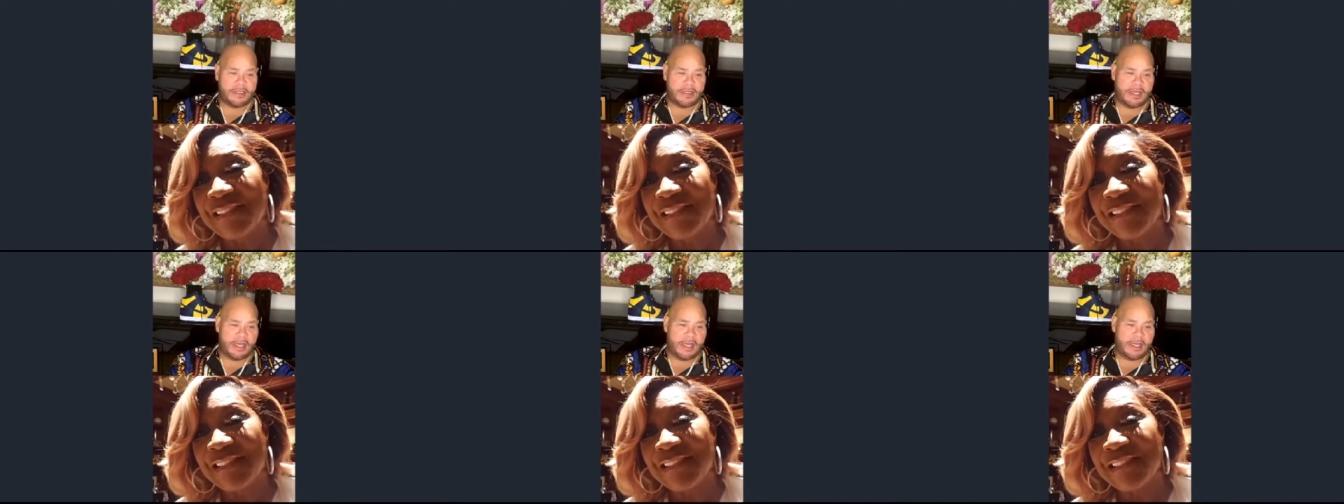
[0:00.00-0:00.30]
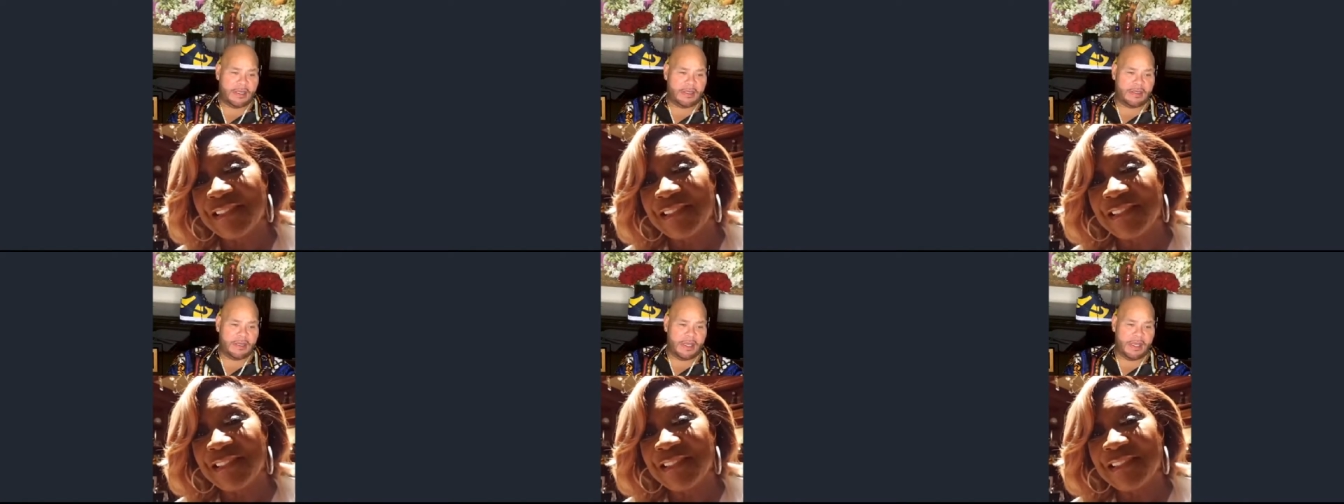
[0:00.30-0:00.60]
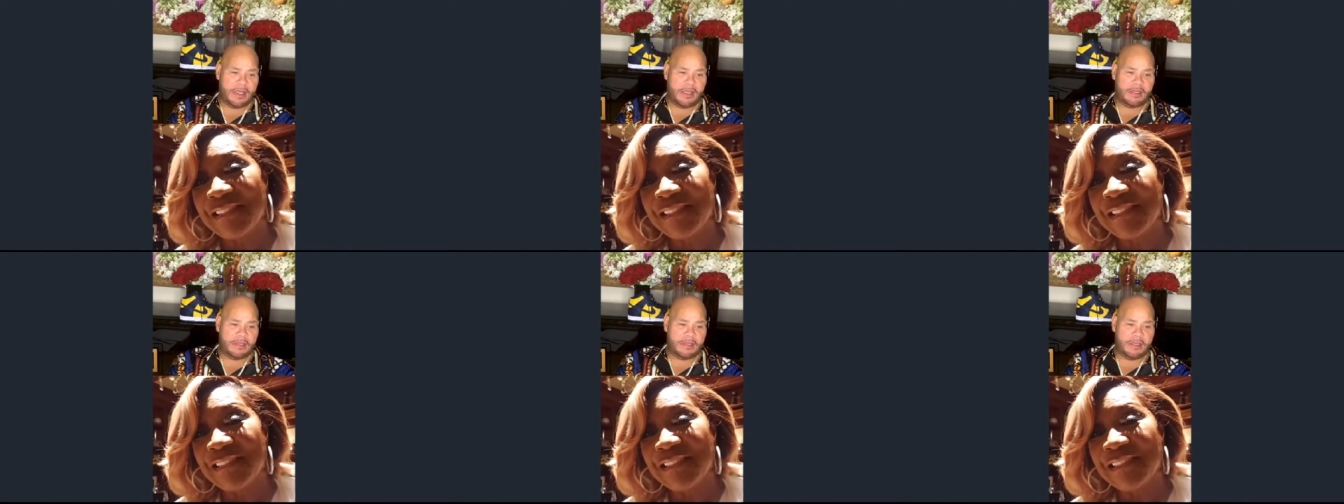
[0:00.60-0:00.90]
and
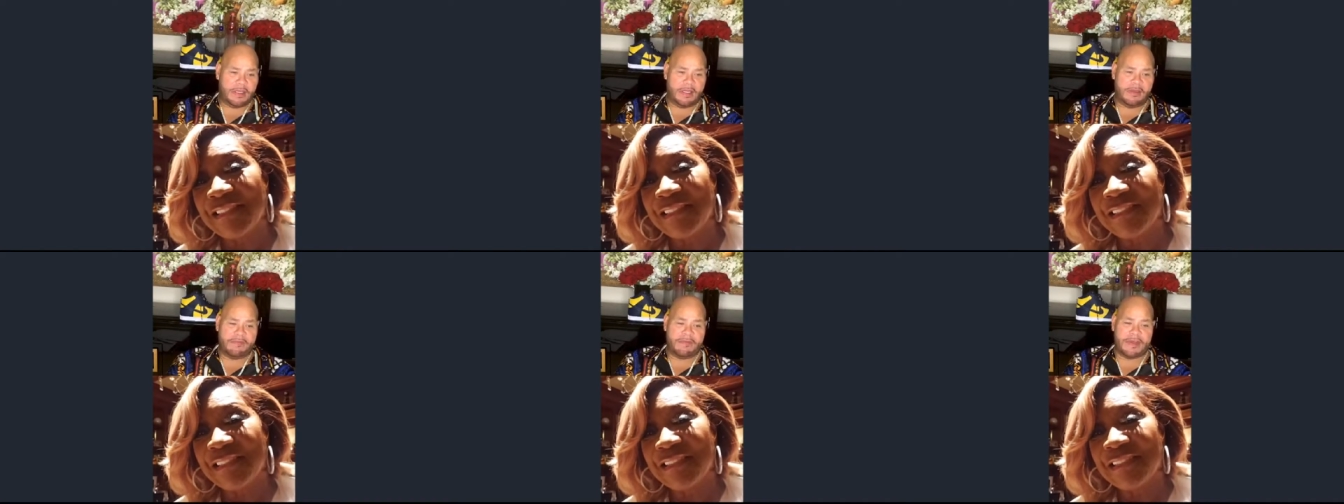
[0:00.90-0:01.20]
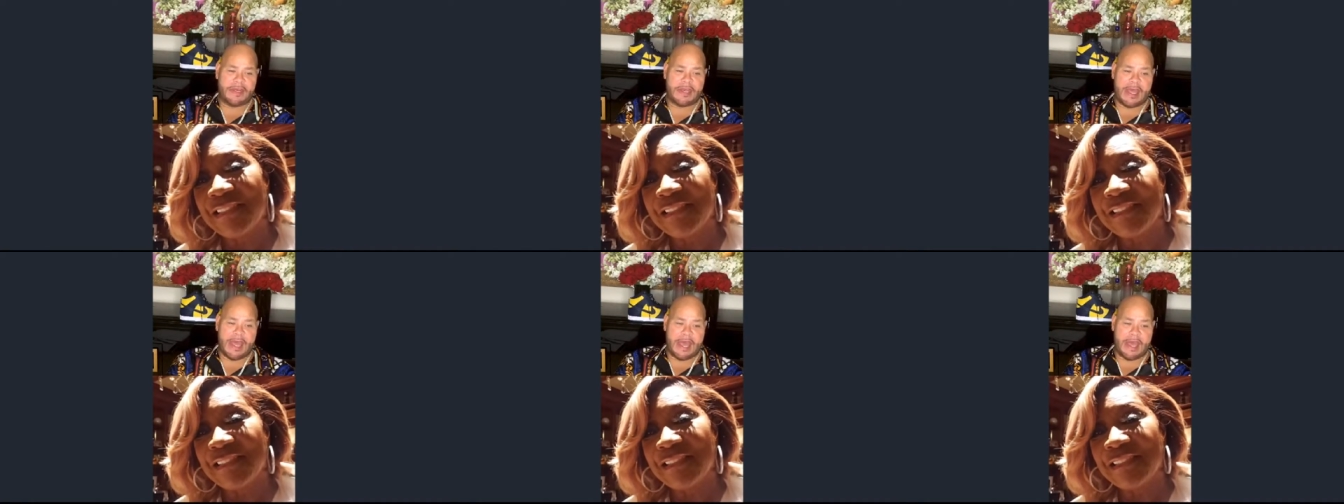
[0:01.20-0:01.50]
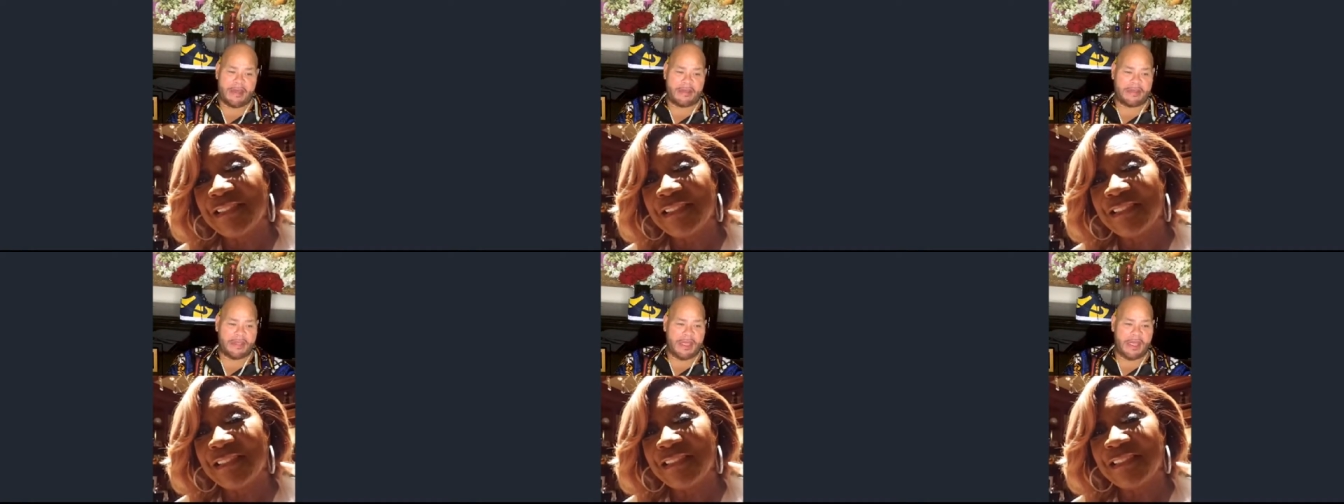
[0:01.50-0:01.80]
even
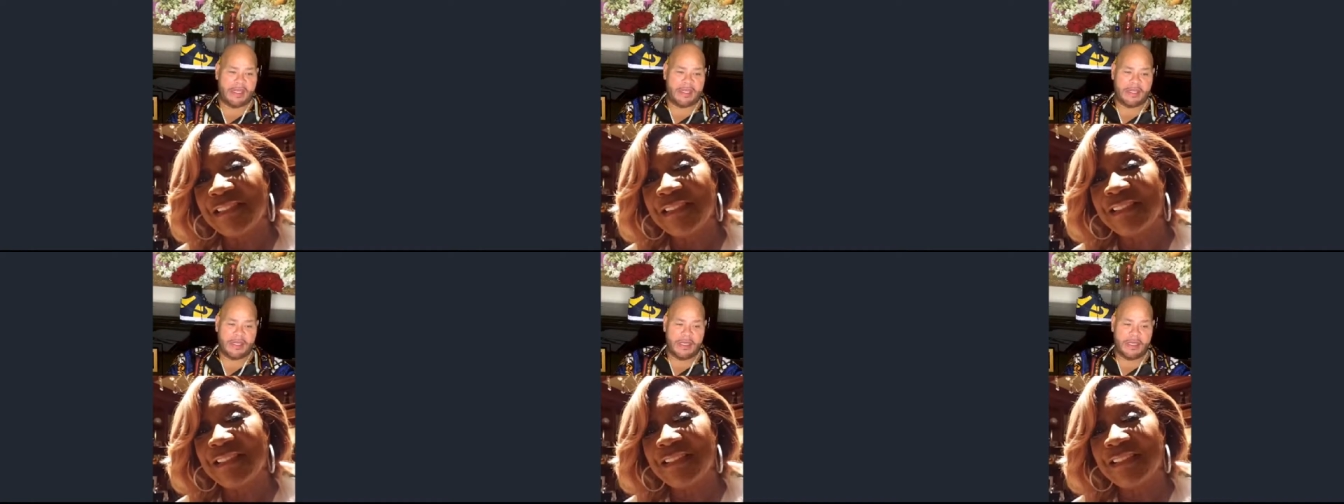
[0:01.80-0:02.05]
now that